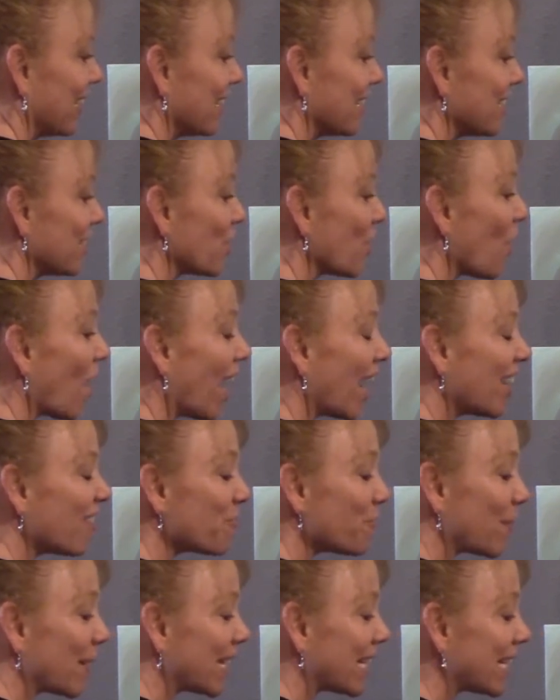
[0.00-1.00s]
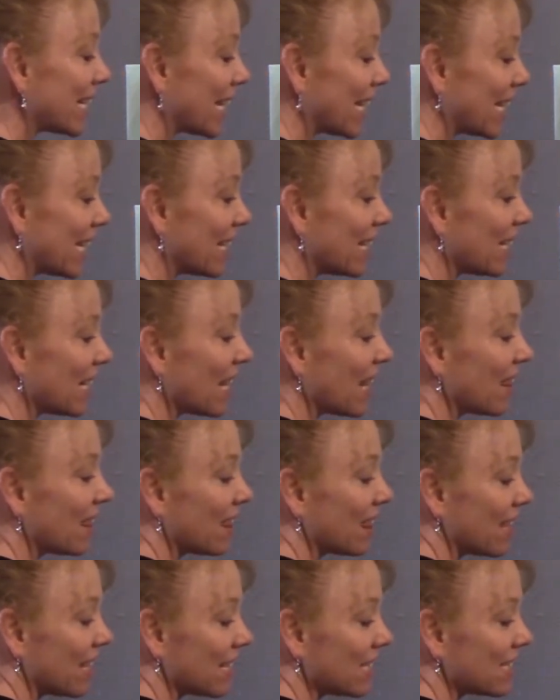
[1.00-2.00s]
So I've been in
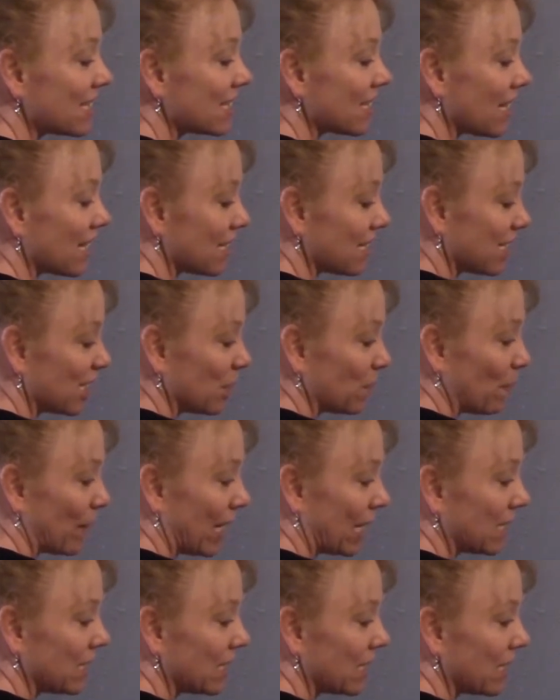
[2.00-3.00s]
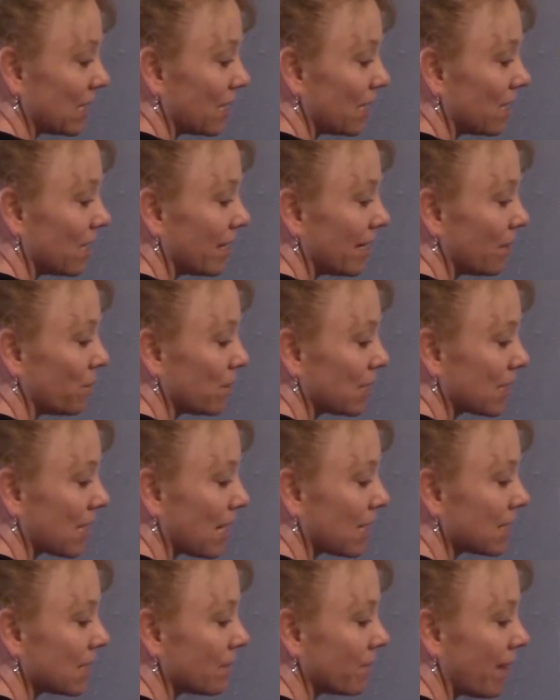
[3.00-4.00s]
this space here in
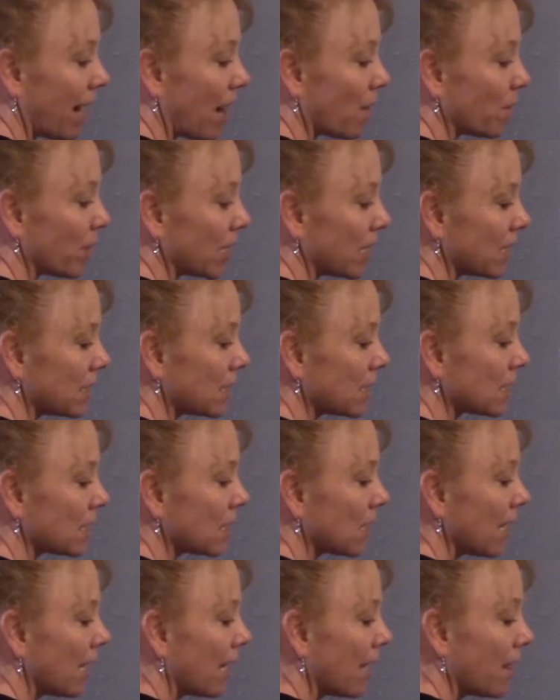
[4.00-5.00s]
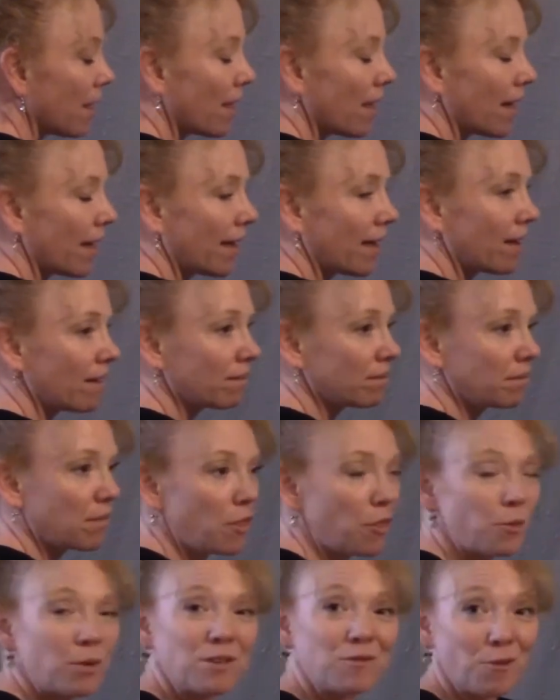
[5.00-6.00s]
Wisconsin Rapids,
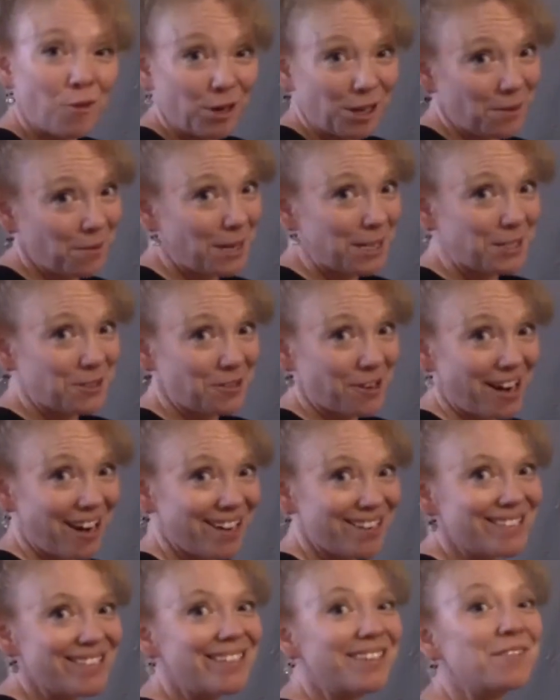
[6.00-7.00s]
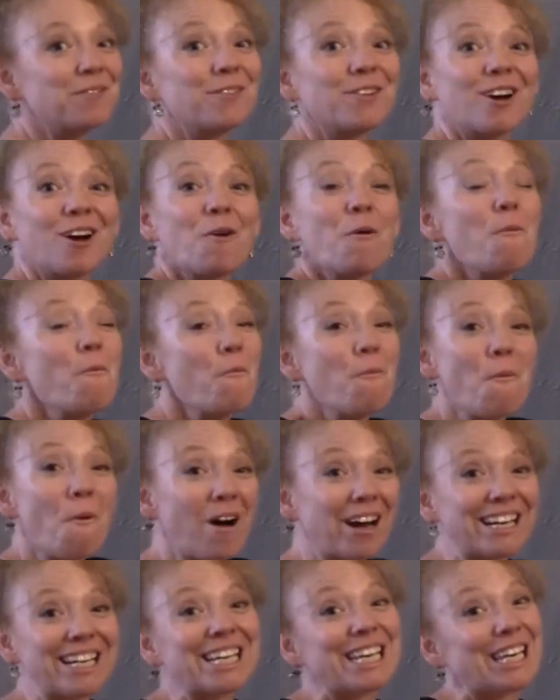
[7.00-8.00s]
340 West Grand, for
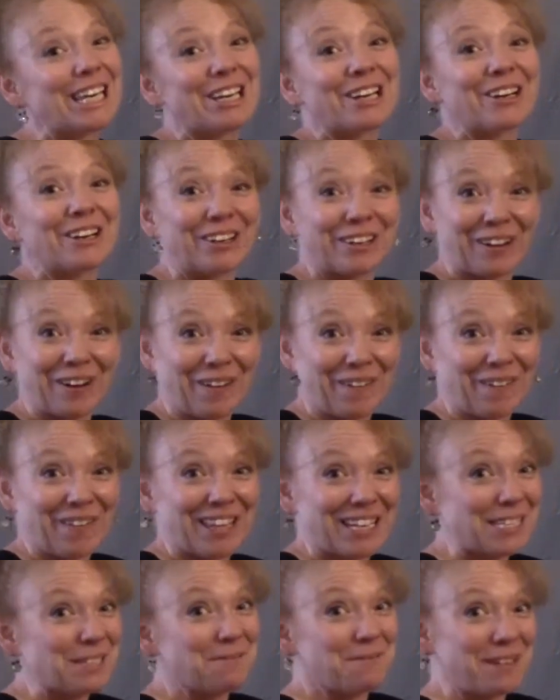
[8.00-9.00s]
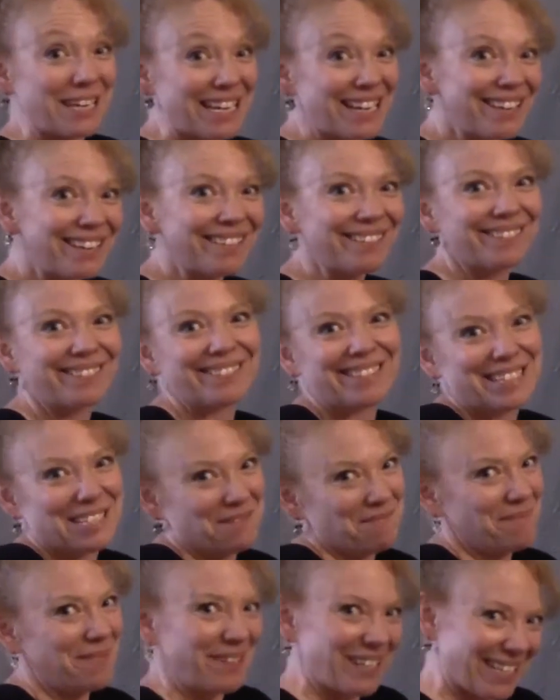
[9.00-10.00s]
1 year ago this week, which is
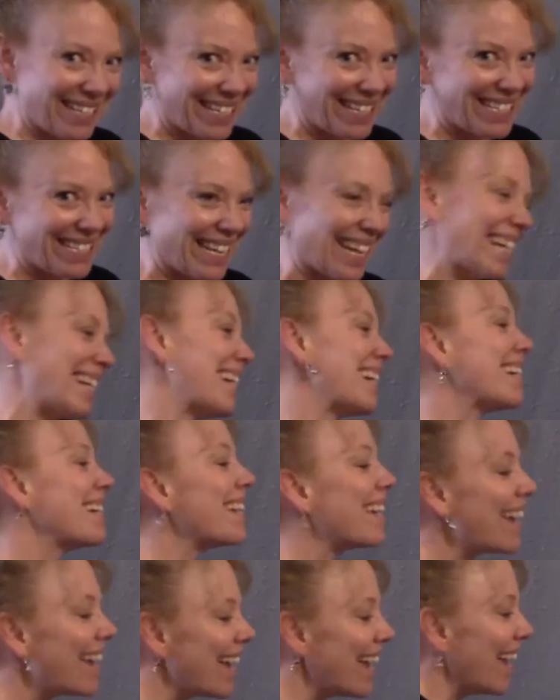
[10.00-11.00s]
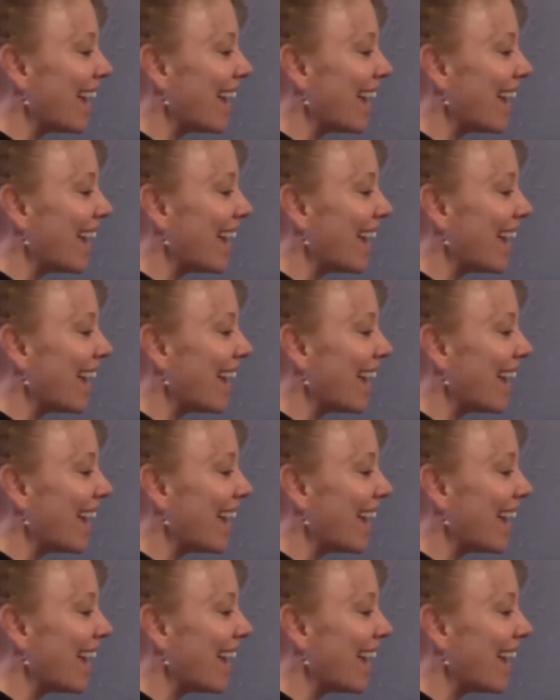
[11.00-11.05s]
pretty exciting.